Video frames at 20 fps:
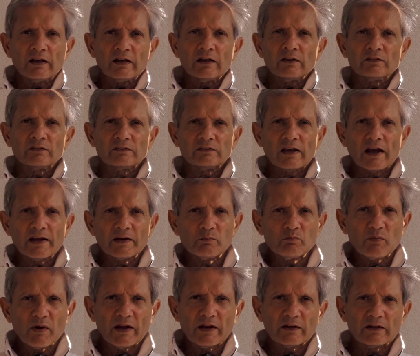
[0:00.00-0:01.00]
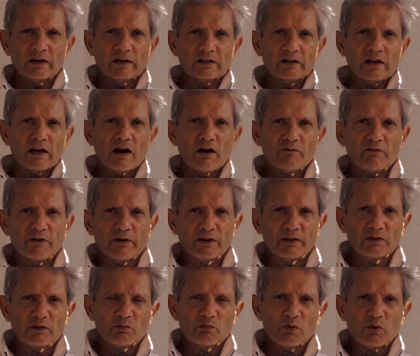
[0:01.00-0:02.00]
side bend in covering
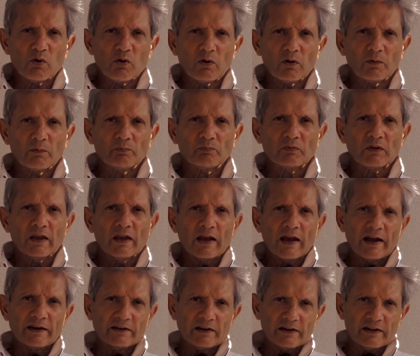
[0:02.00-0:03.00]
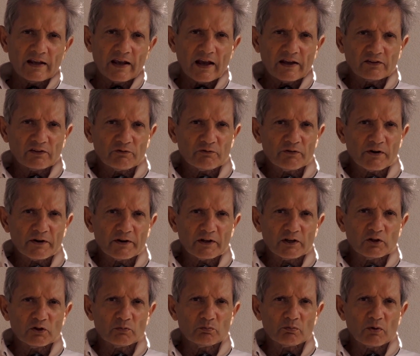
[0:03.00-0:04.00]
the ball, and yet he has a very
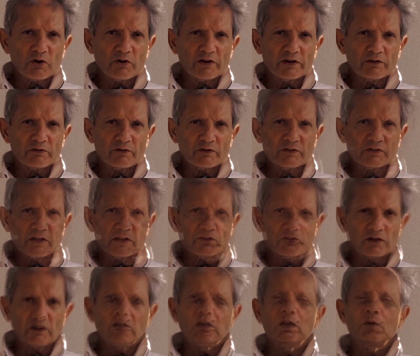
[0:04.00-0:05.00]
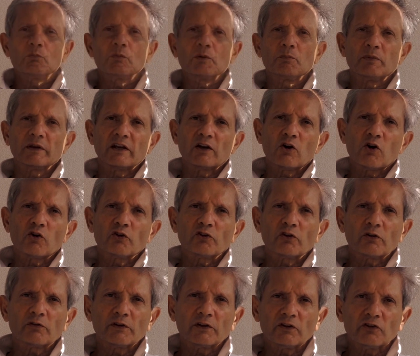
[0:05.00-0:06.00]
good body rotation. But because
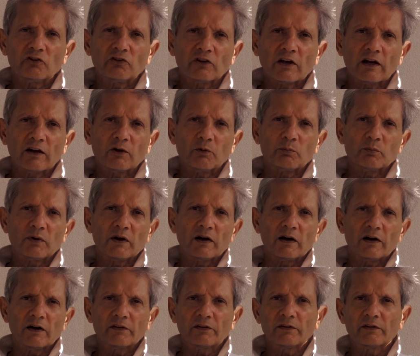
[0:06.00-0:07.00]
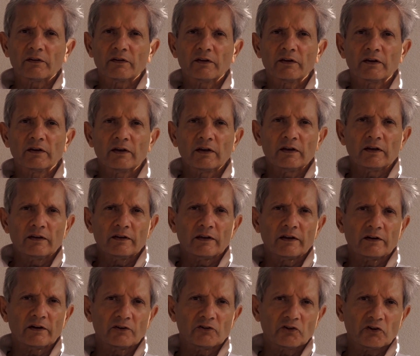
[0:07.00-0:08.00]
of his shallow path
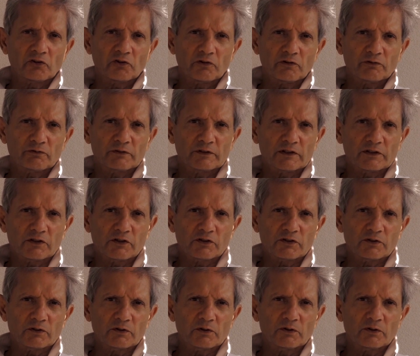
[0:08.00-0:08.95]
that I just referred to,